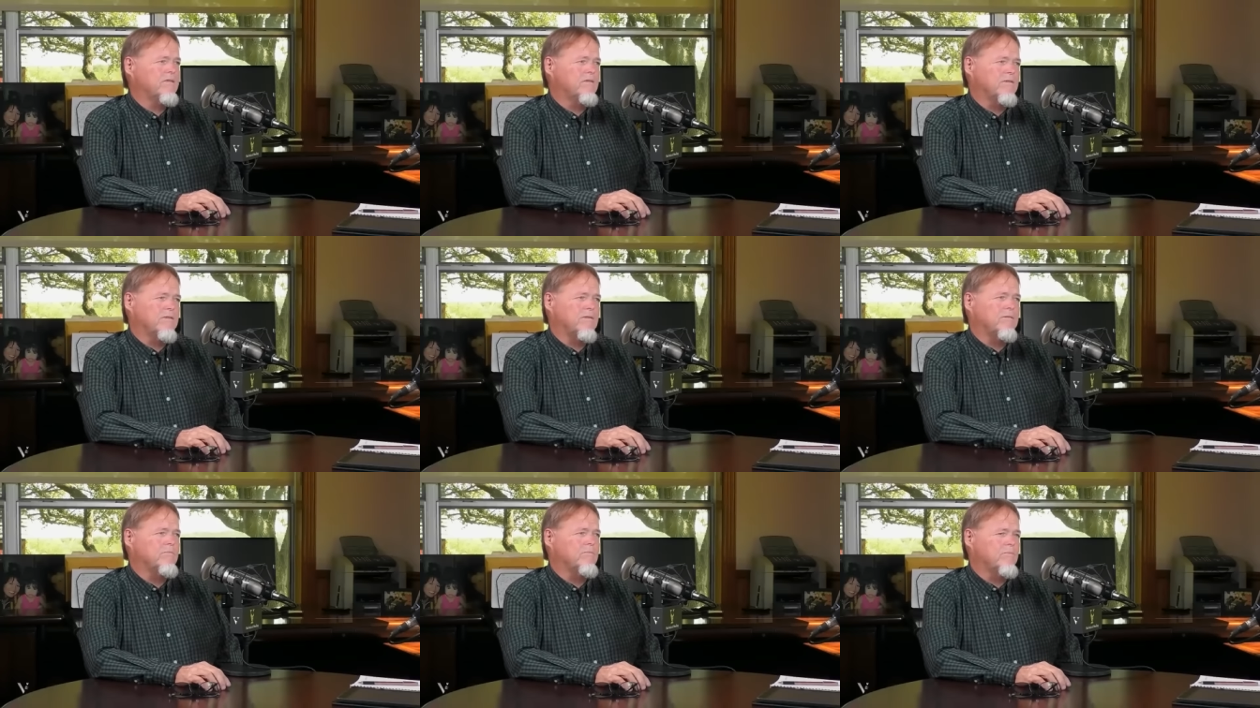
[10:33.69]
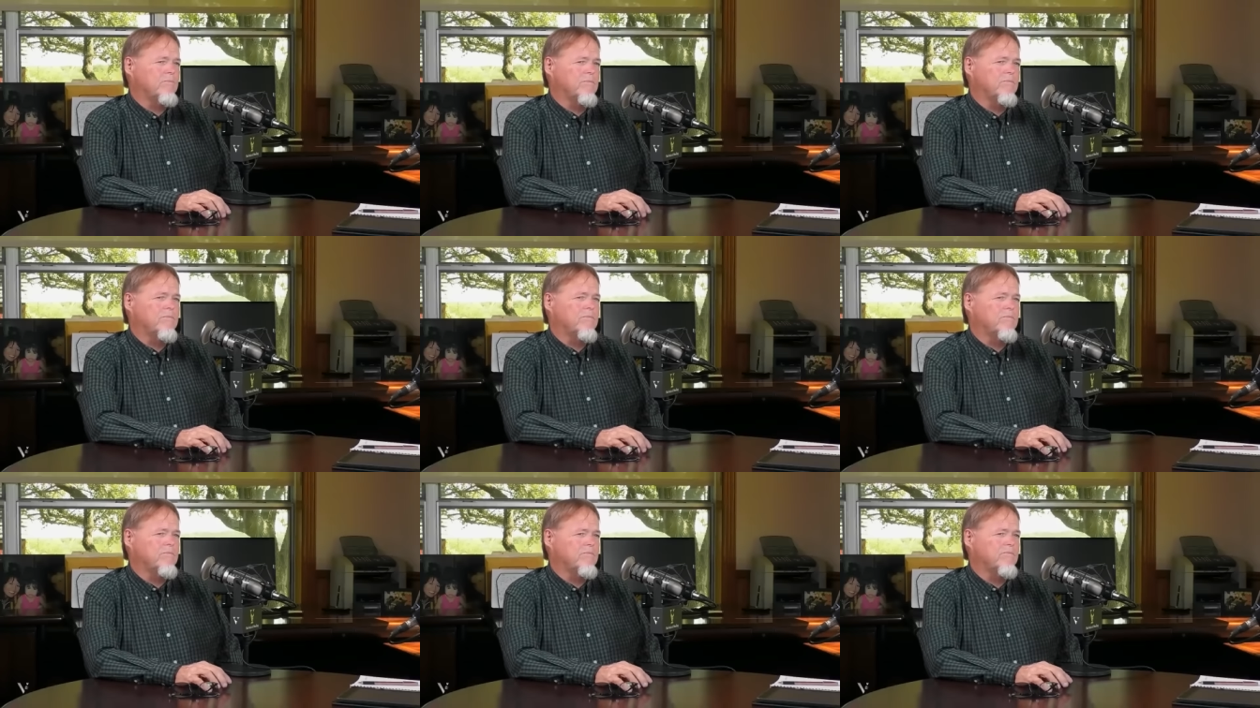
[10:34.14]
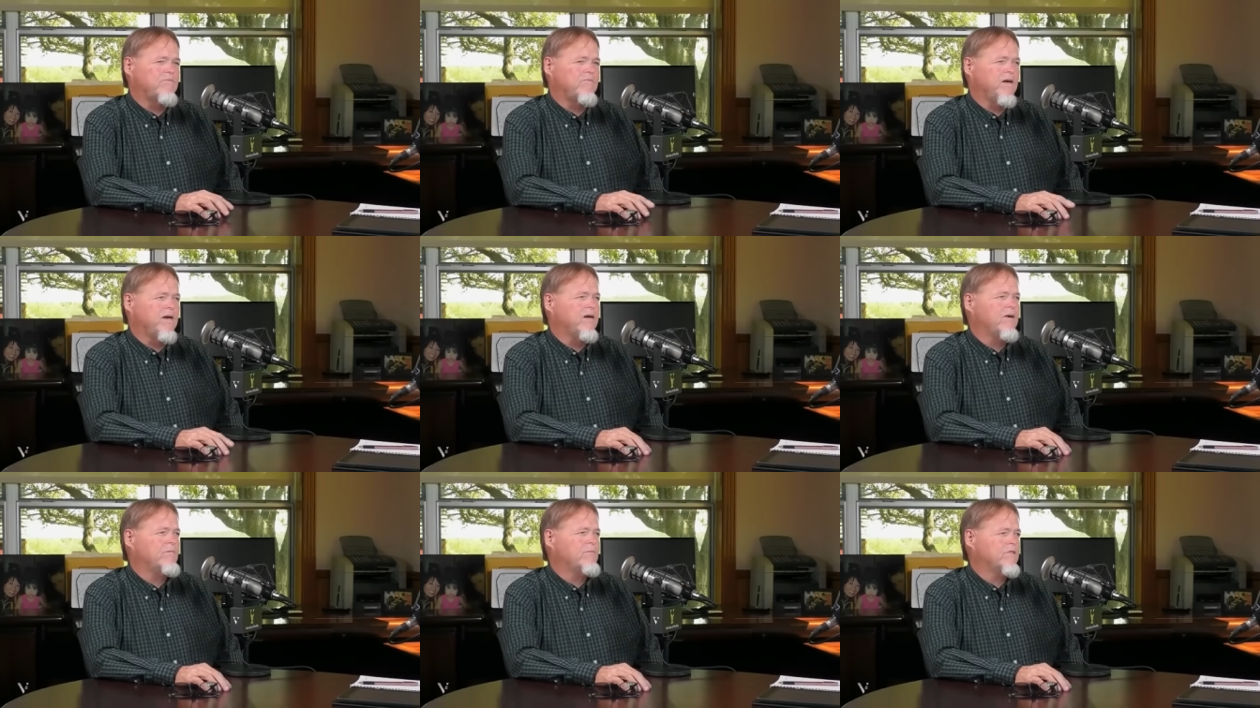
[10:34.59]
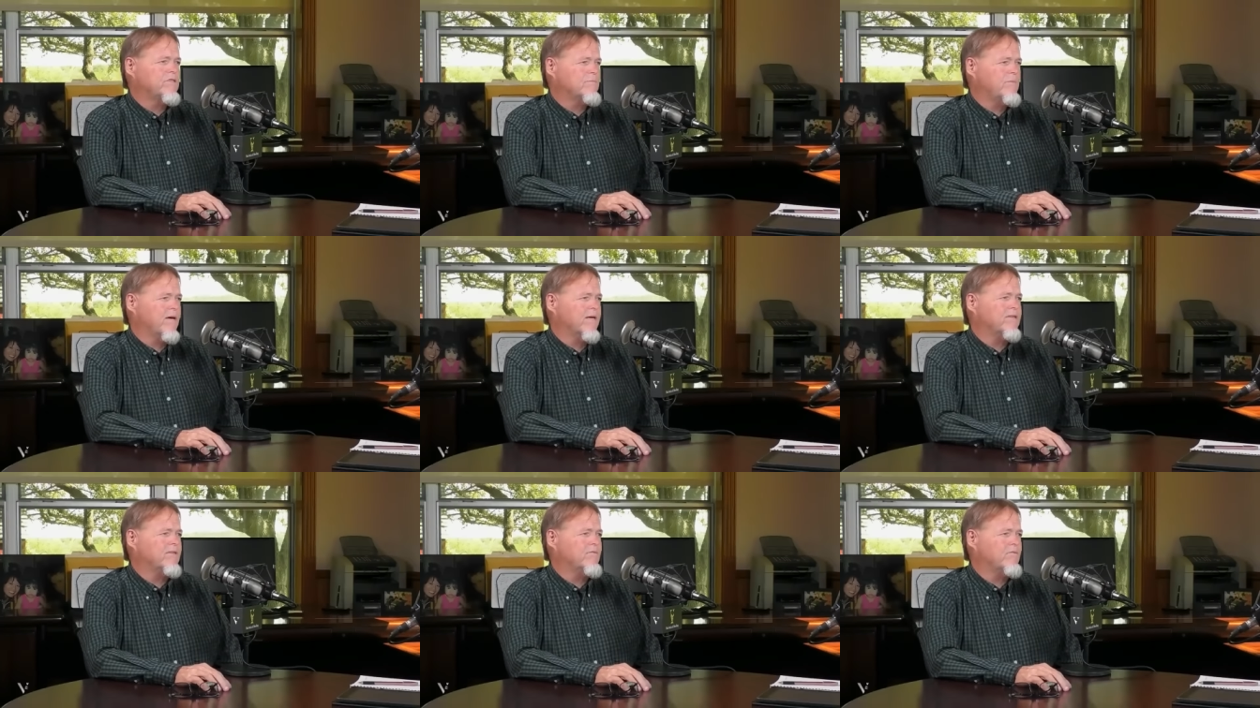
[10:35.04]
very
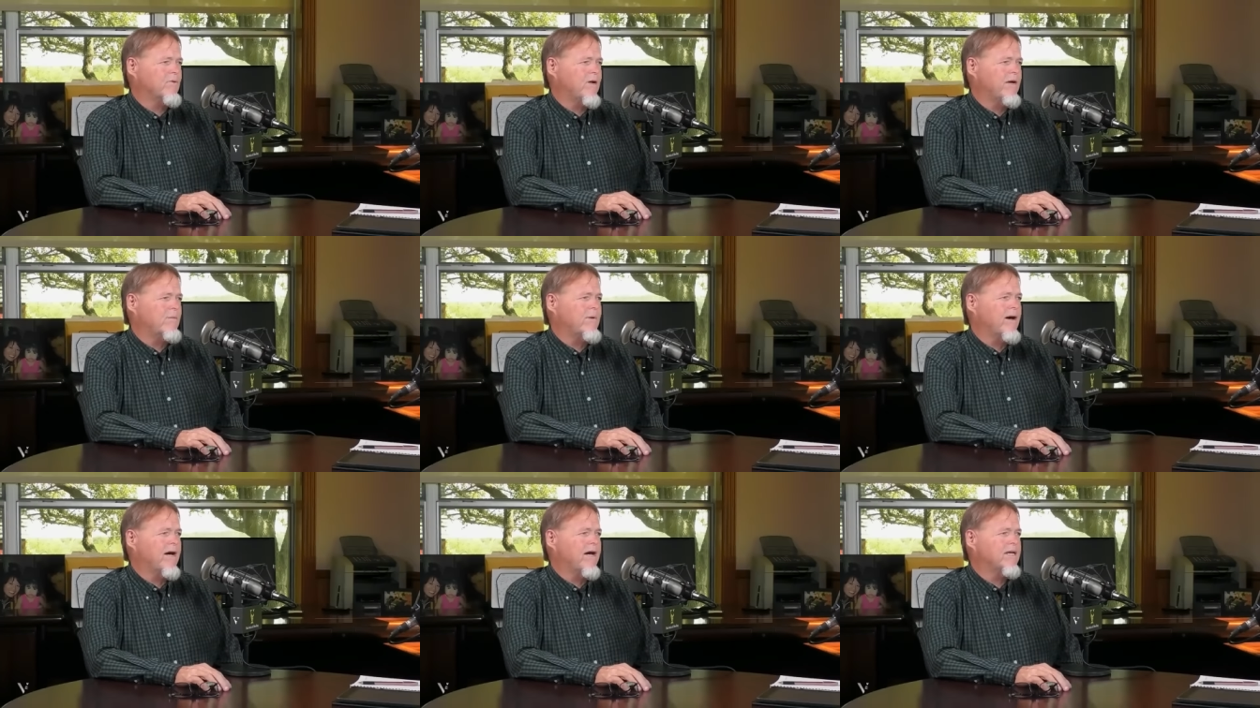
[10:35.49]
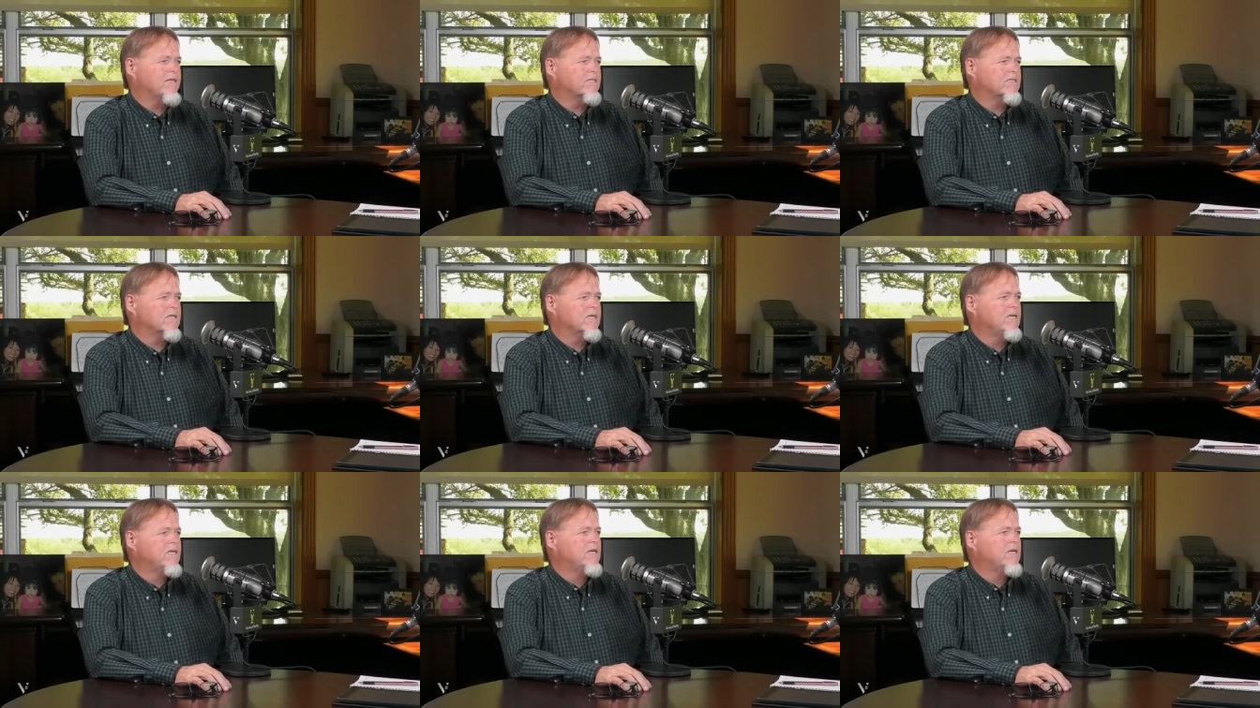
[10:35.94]
respected rabbis